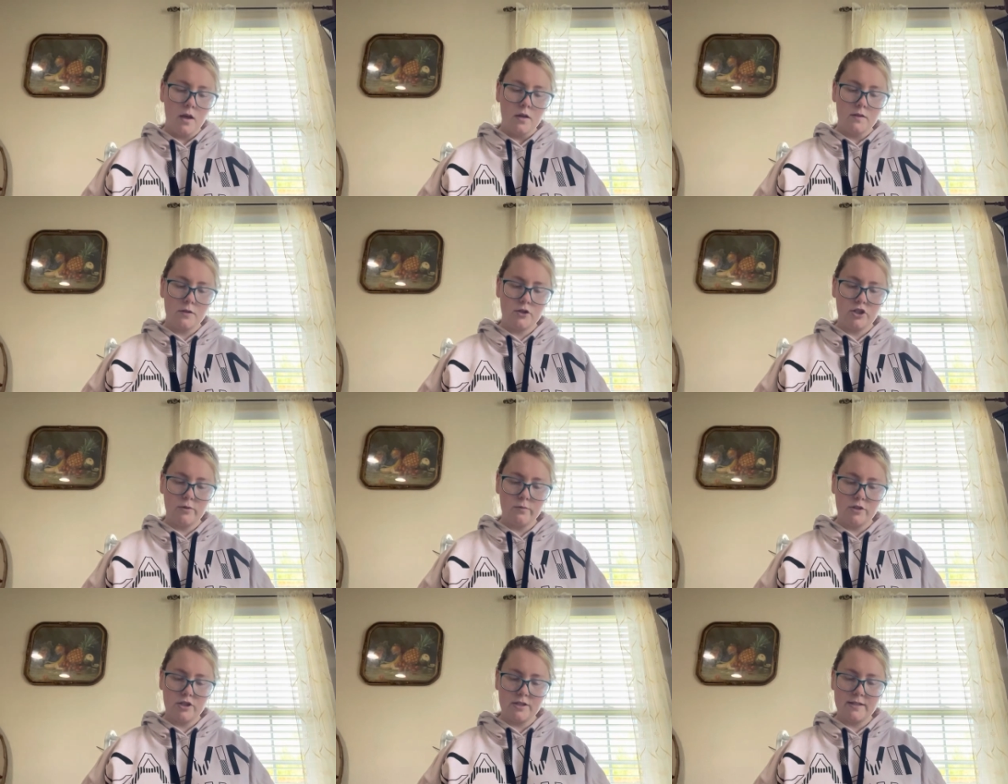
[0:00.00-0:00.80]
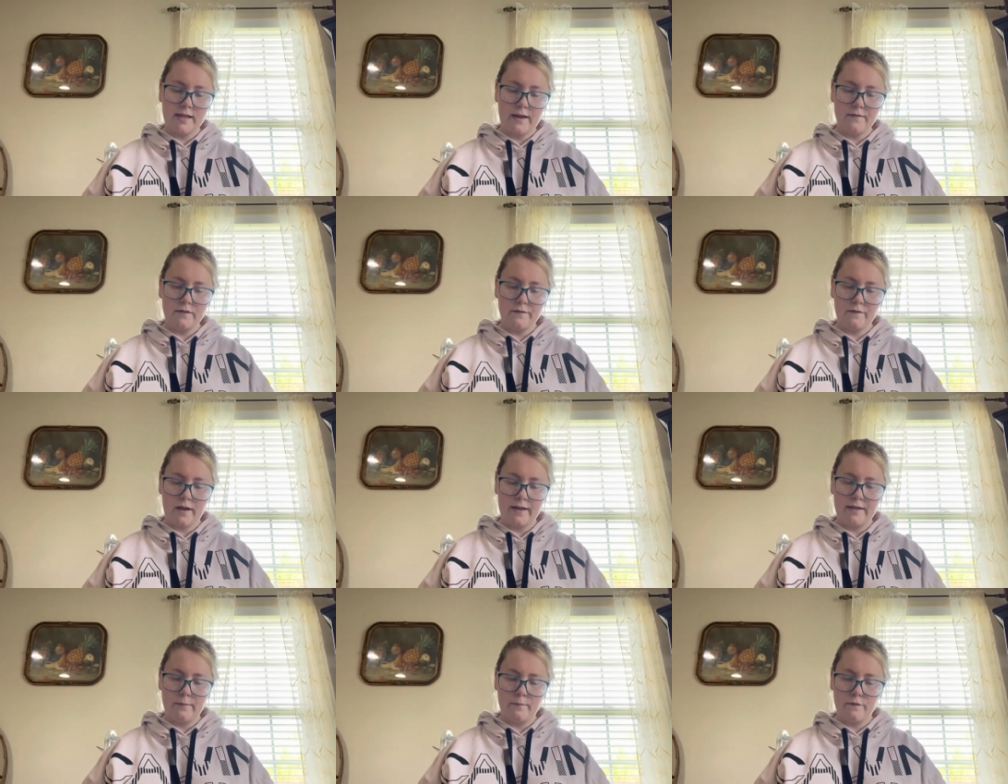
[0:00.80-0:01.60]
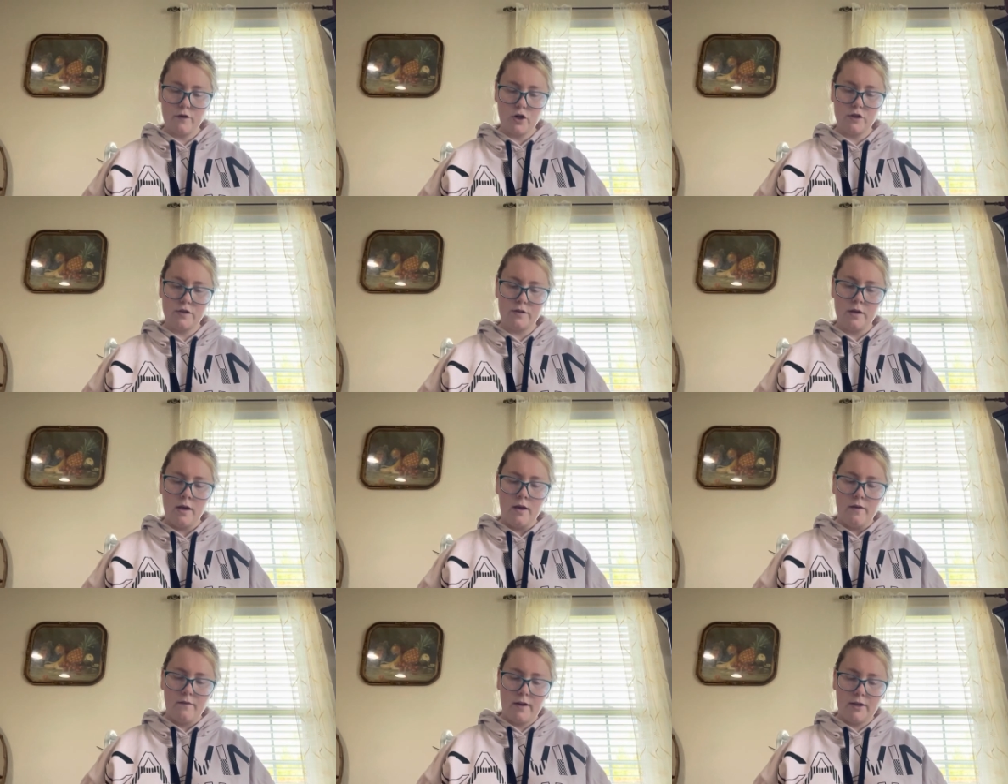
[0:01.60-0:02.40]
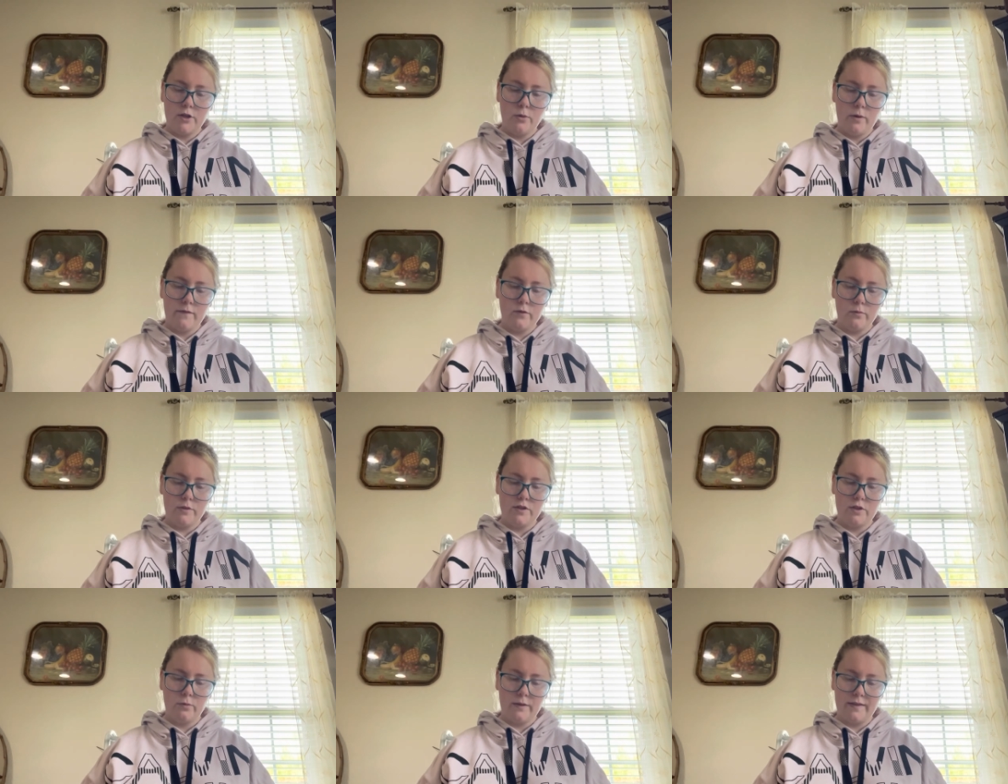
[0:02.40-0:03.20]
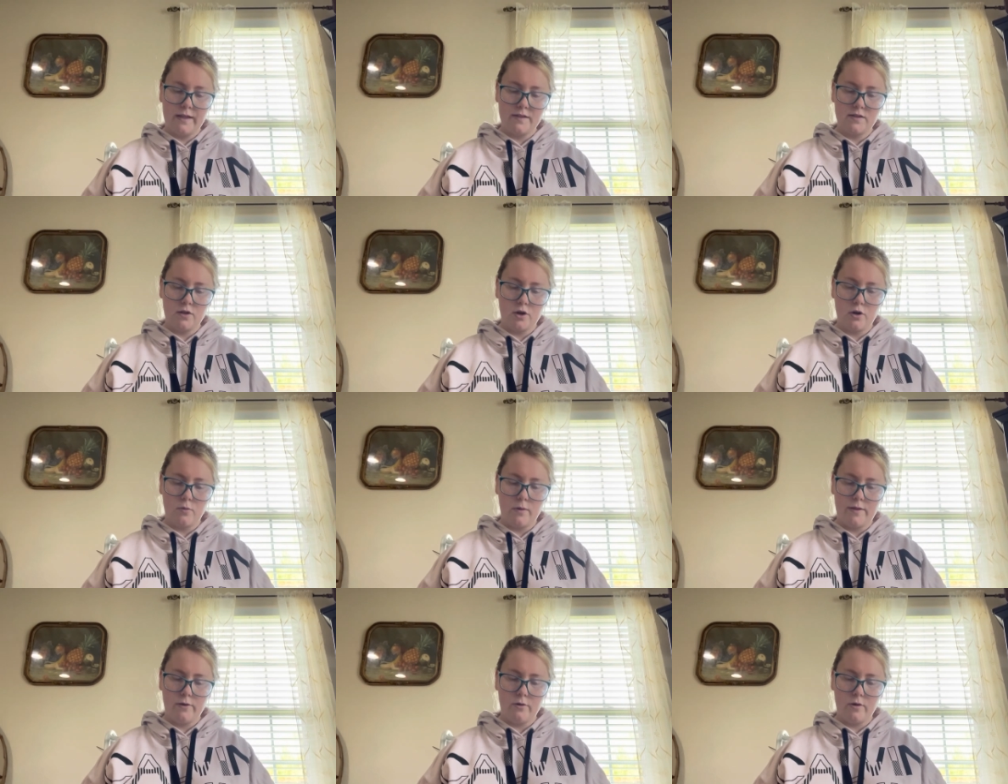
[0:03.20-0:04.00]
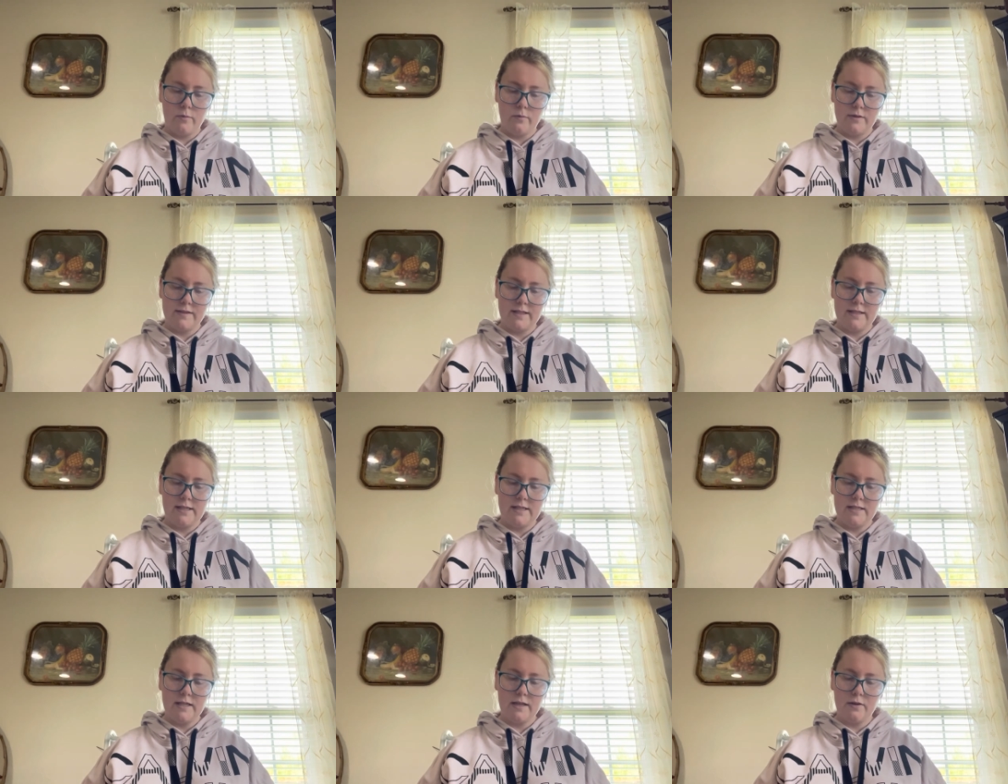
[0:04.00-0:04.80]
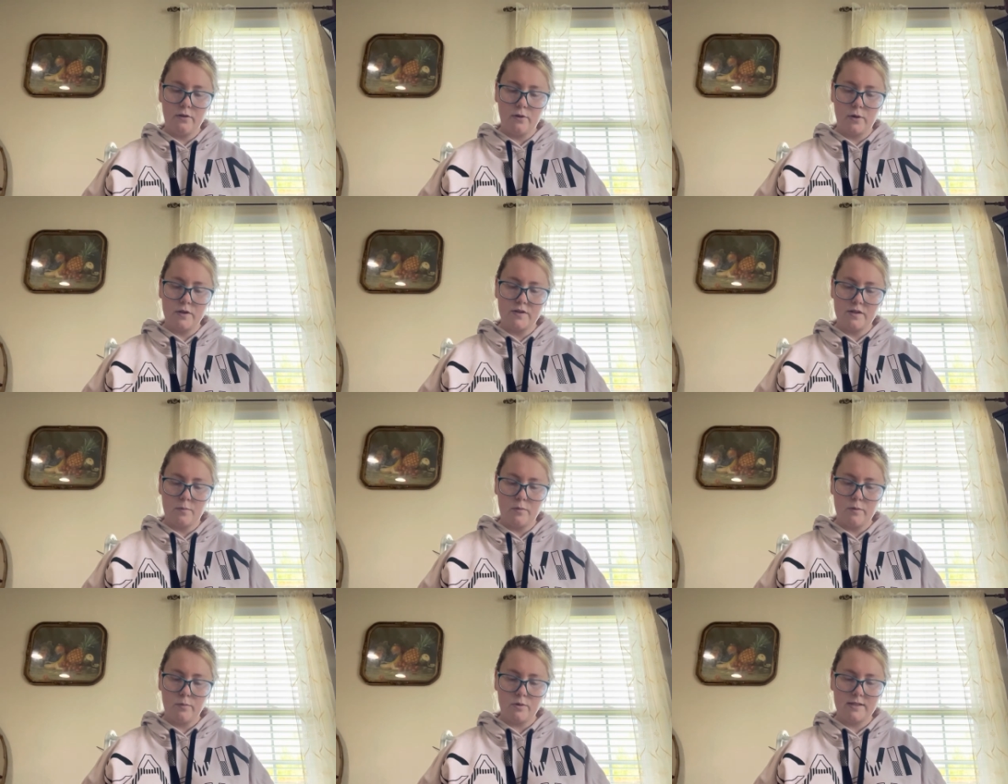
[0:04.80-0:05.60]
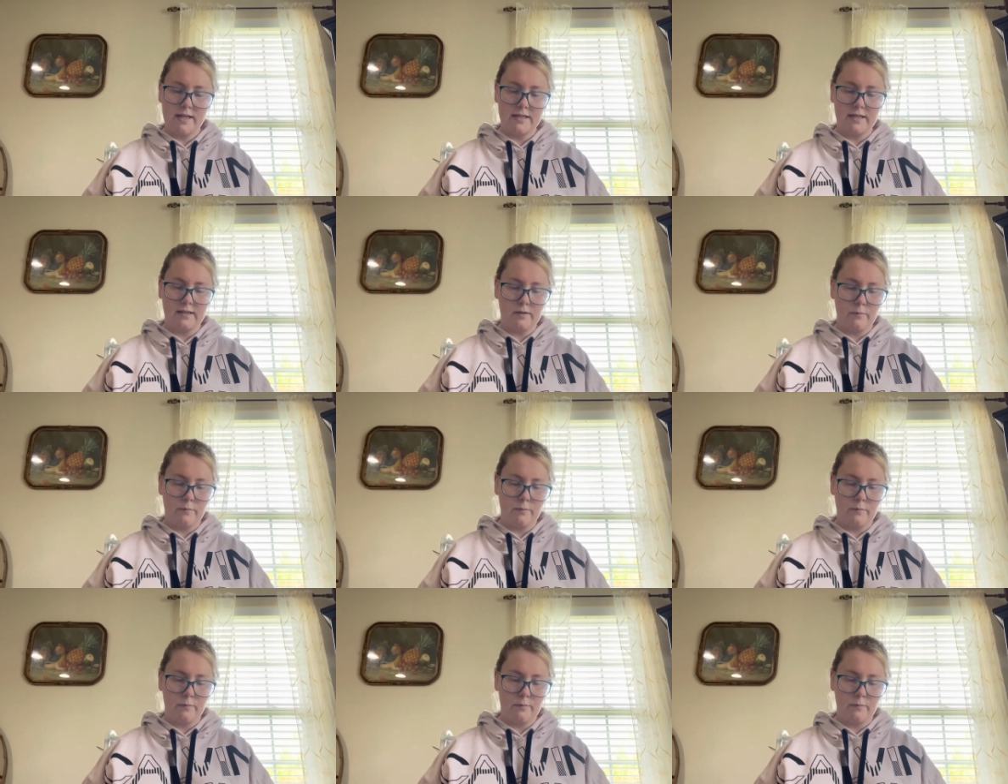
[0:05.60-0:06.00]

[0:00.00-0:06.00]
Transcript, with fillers: So she would just have to find him first, find whoever was doing this to her, whether it was the DT killer or someone pretending to